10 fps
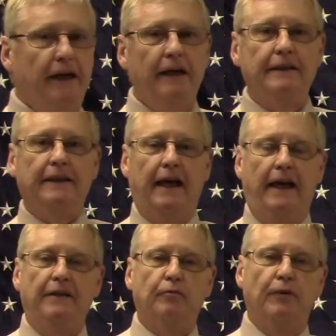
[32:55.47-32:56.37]
his
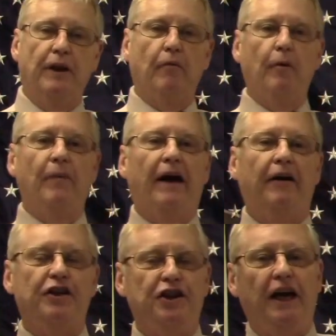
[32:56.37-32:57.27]
case, when they were
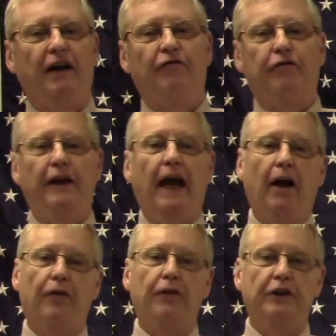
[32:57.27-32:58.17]
married, she had free
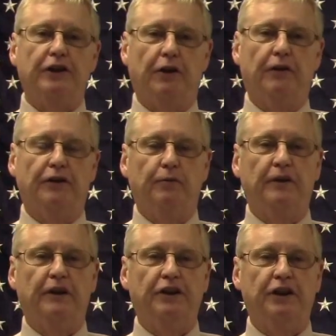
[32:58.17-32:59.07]
health insurance
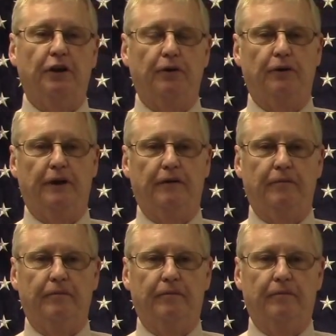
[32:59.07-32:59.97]
with the children,
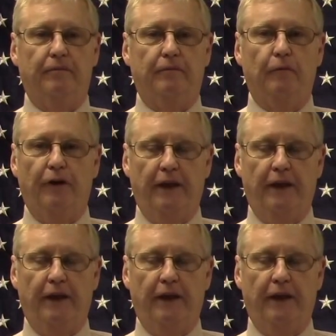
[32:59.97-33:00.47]
with